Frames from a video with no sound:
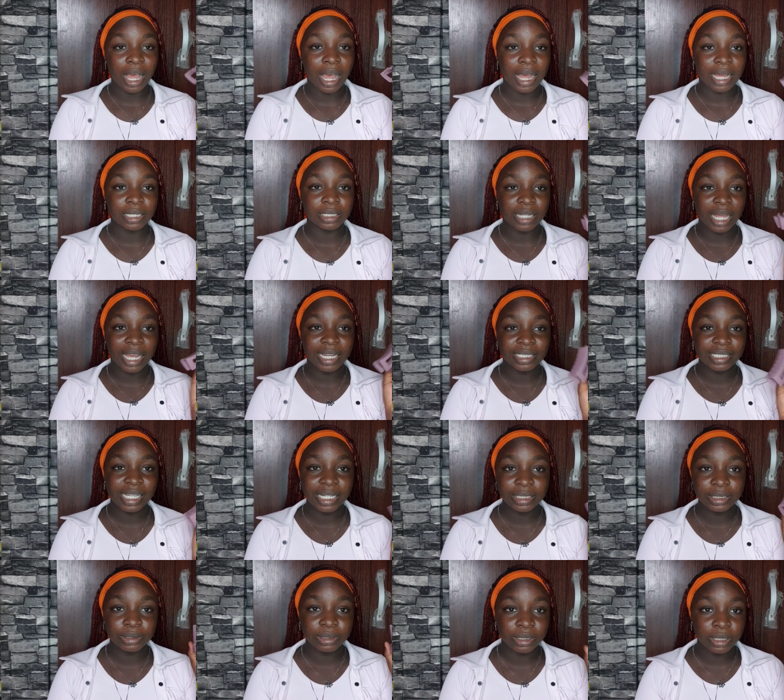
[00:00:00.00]
and i
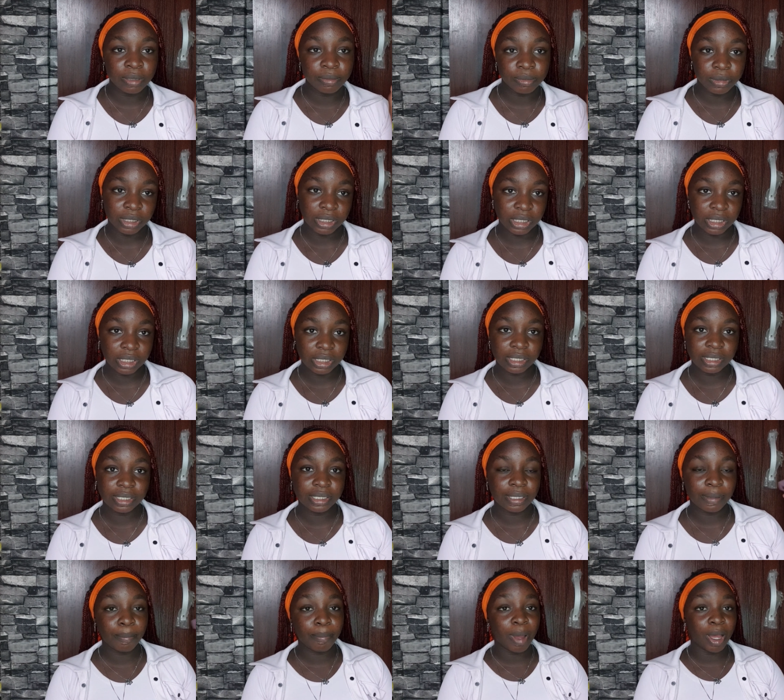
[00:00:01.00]
tried to name
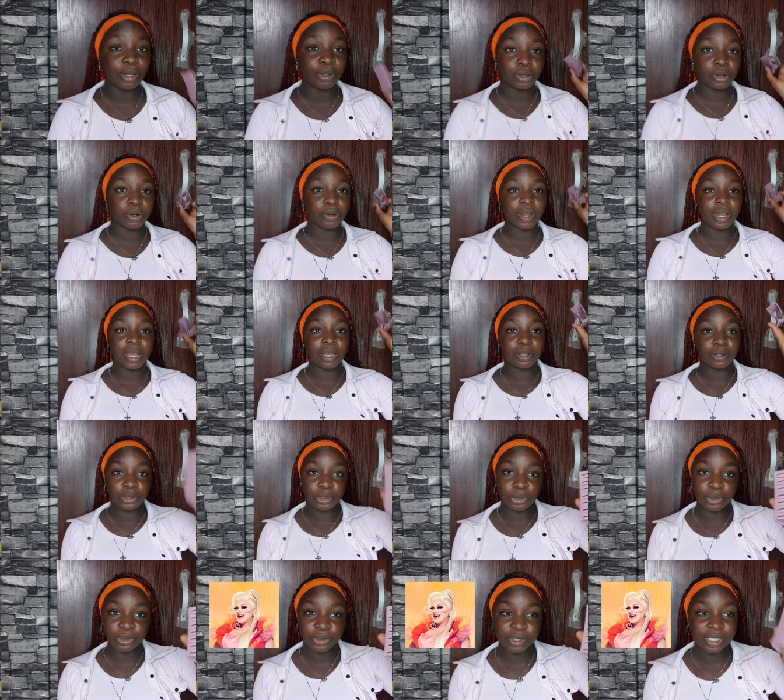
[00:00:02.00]
this pandora
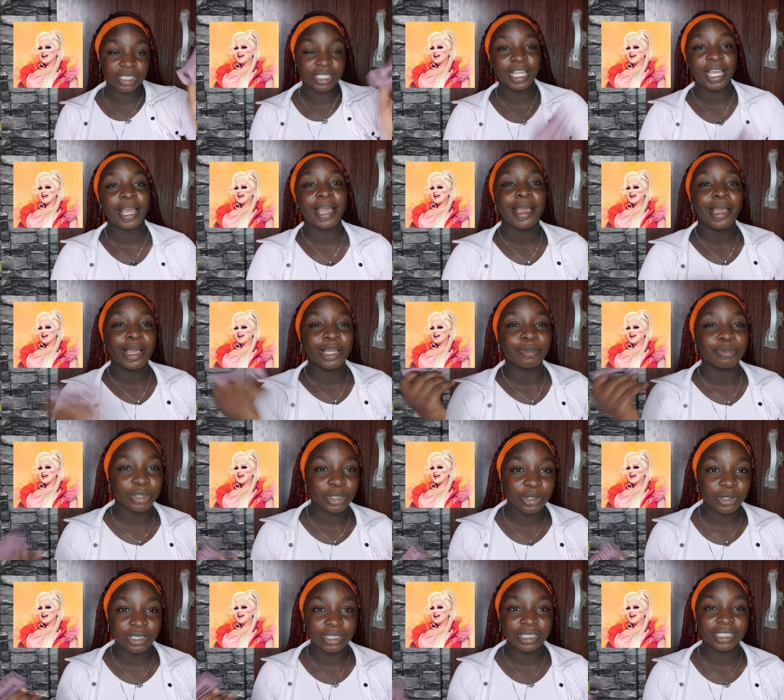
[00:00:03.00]
claws
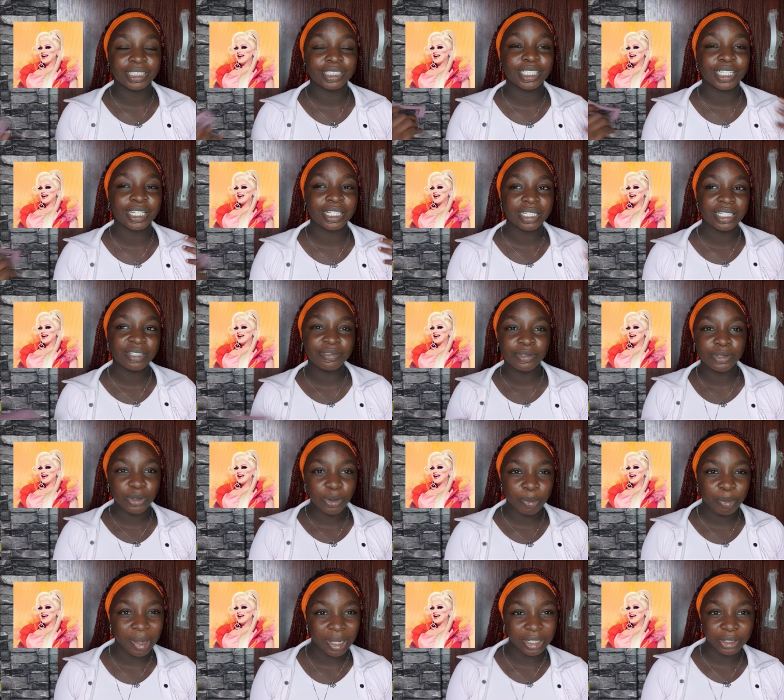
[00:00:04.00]
because if you
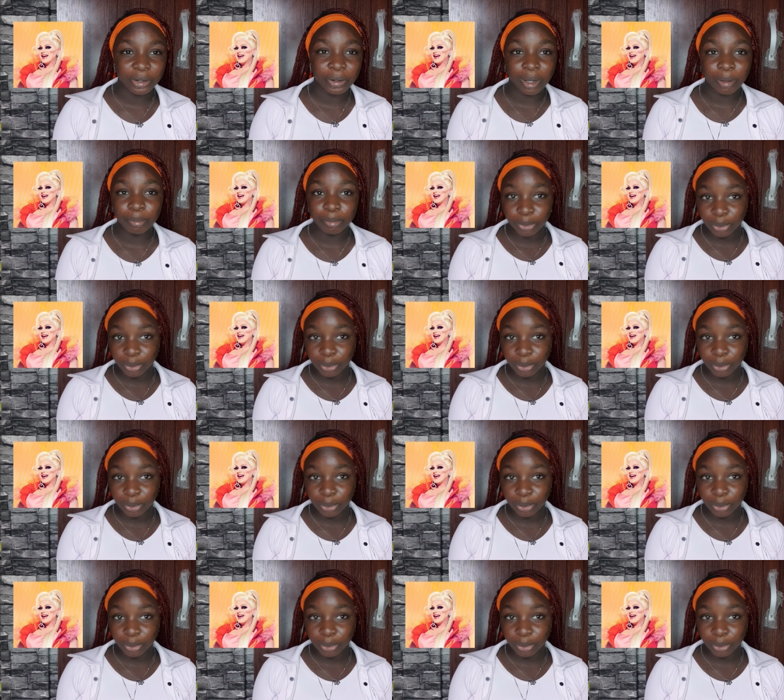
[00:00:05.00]
know Pandora